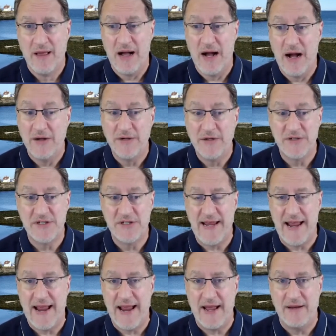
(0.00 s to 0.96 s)

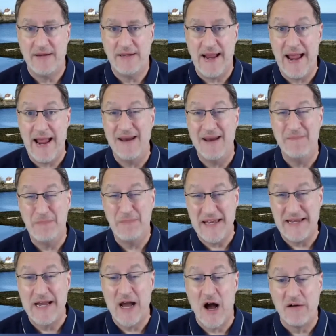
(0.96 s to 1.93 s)
understand and
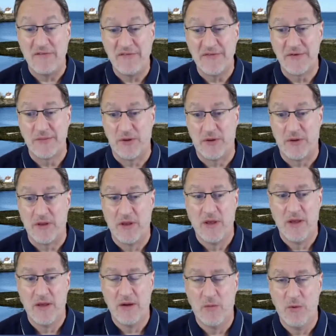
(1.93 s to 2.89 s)
be comfortable
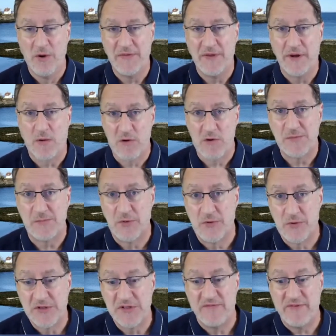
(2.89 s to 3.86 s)
with their risk
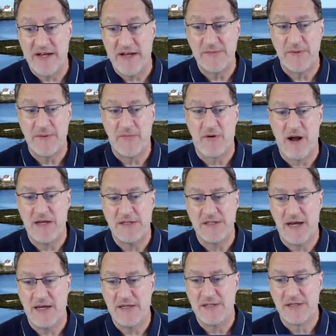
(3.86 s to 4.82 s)
pool's investment
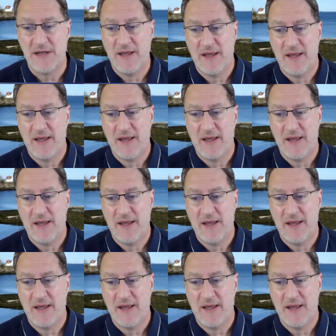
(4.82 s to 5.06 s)
process.